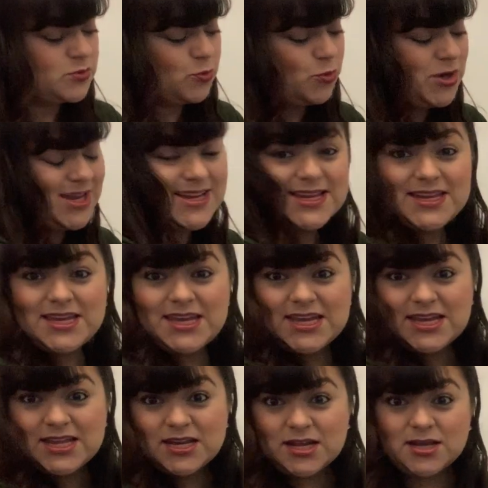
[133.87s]
we
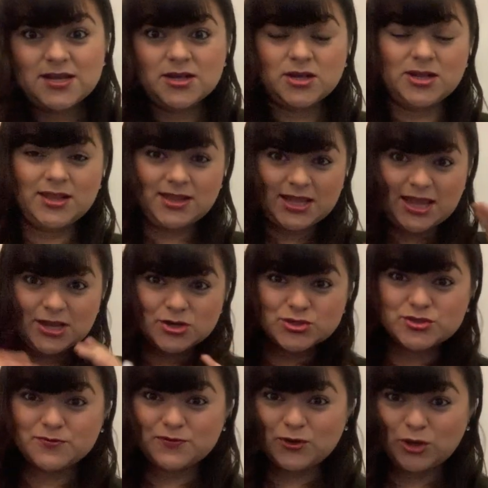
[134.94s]
need
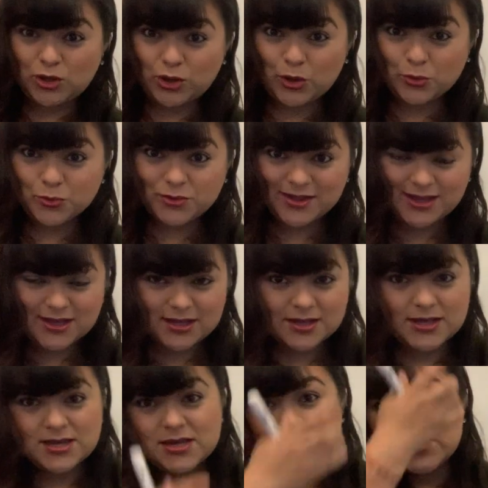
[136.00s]
layers of clothing